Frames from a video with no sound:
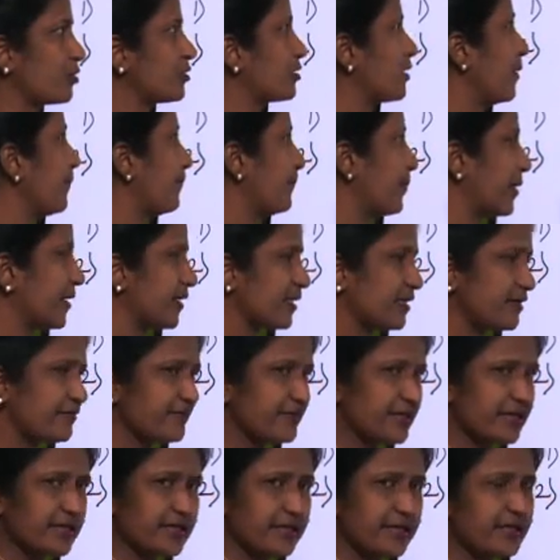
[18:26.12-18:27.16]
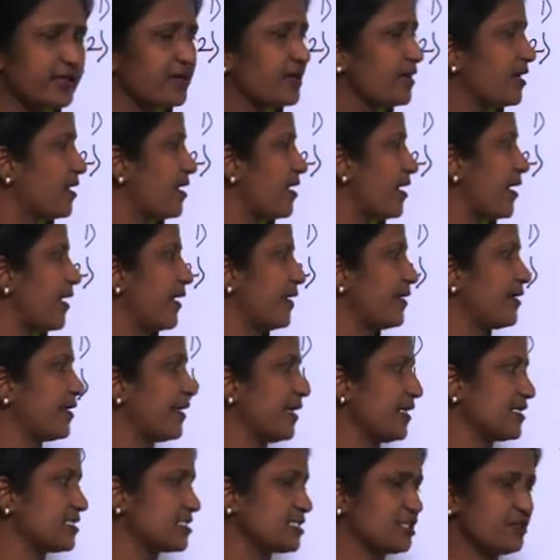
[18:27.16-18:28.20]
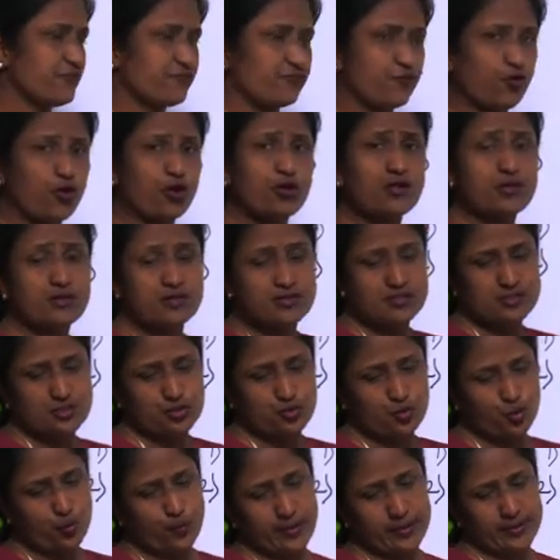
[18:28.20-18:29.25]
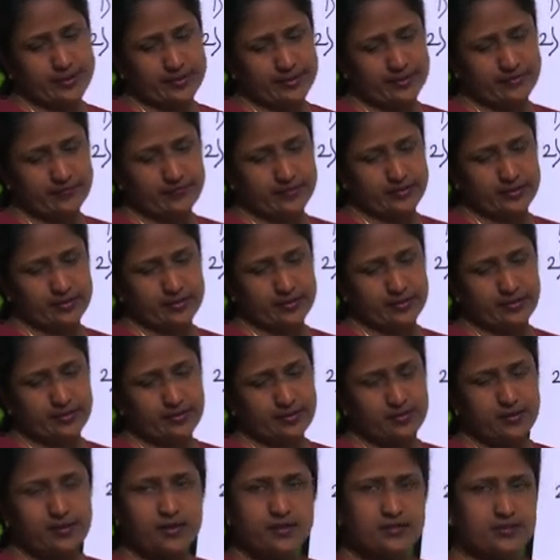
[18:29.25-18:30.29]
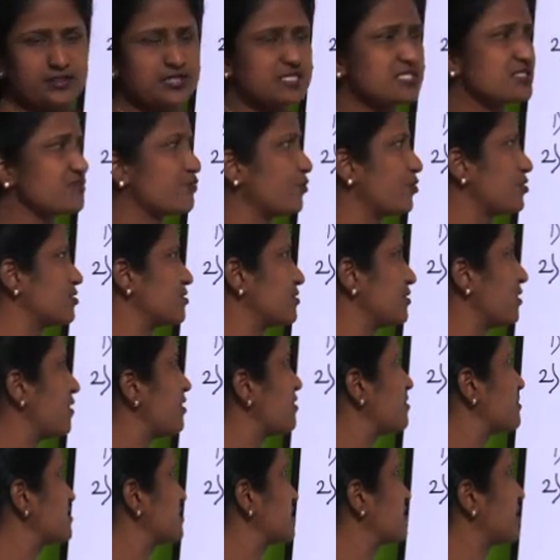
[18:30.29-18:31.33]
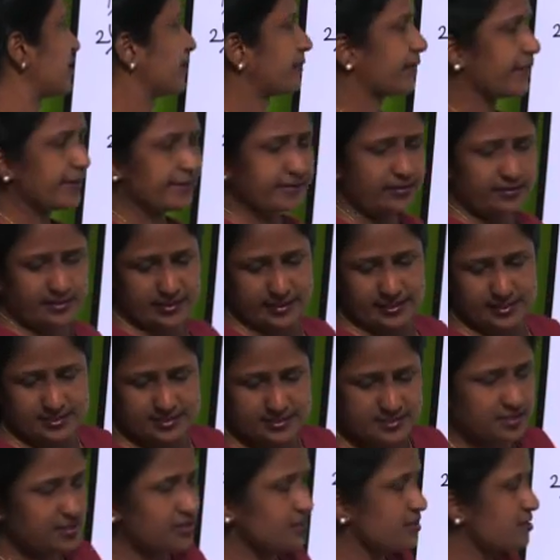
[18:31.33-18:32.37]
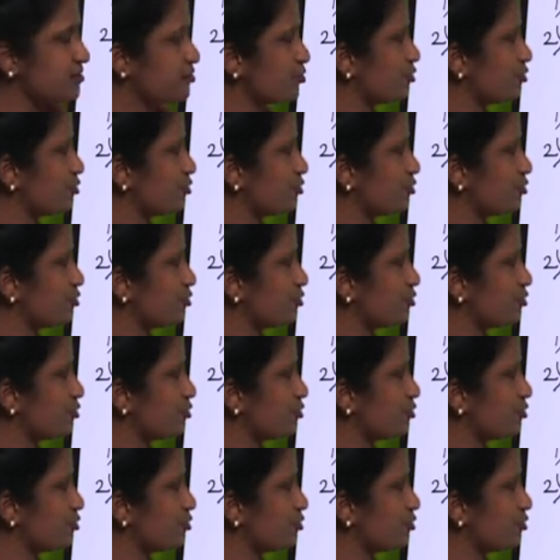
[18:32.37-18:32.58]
comparative degree and st for superlative degree. This was the second case. So,